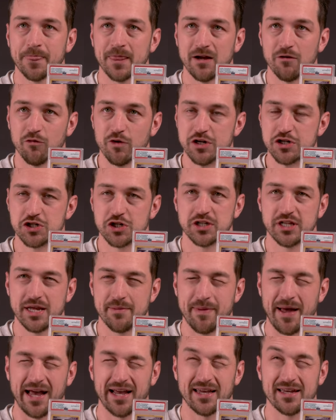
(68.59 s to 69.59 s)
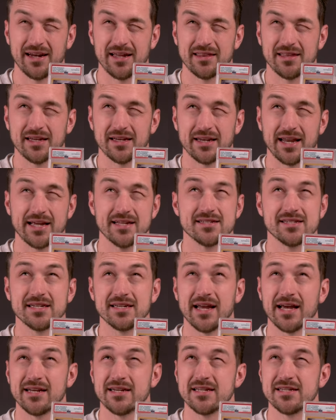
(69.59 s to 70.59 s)
Originally back in, I think,
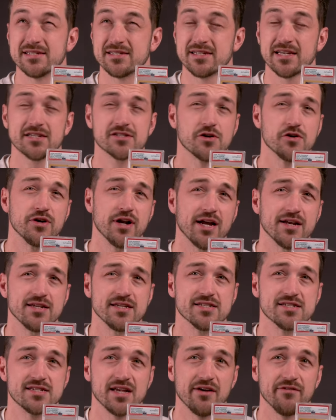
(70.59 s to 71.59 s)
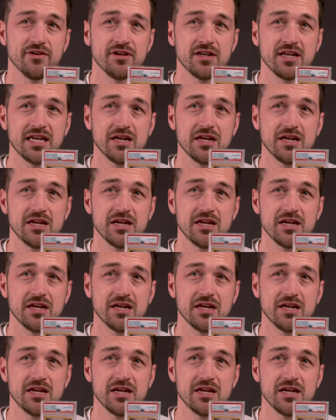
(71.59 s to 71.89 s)
1996 or 97,